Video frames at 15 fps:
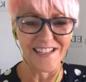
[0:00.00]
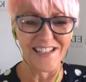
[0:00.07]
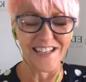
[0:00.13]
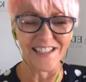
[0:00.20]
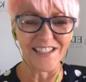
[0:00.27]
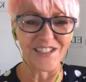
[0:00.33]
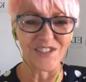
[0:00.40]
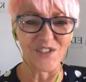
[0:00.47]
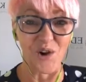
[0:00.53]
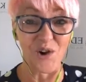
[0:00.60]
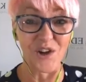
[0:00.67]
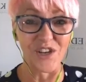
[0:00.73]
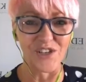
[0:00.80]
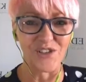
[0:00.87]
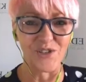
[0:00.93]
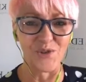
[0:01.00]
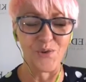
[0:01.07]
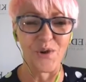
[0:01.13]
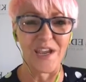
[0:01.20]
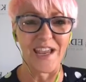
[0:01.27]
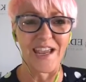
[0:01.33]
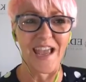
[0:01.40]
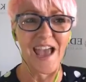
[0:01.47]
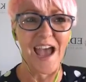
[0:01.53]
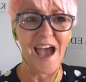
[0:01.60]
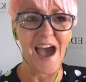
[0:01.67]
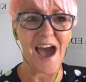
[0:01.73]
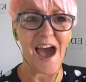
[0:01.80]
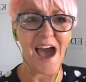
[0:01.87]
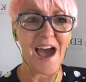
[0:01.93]
just started doing
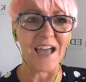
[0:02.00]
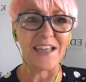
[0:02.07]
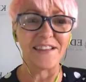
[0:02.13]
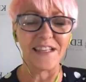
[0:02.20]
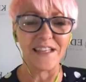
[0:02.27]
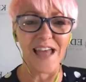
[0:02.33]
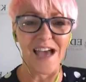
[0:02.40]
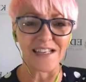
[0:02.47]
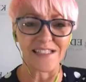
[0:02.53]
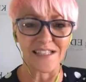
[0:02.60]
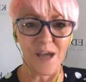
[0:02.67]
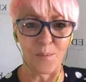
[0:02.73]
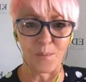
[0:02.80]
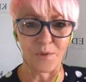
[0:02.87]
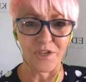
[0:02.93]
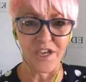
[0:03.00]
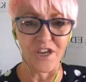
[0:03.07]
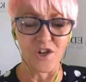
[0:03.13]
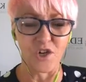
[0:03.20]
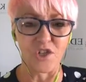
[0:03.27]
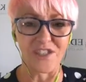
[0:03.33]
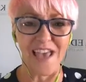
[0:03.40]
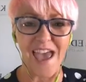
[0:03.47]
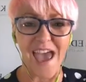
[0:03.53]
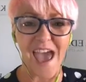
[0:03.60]
in the last couple of years,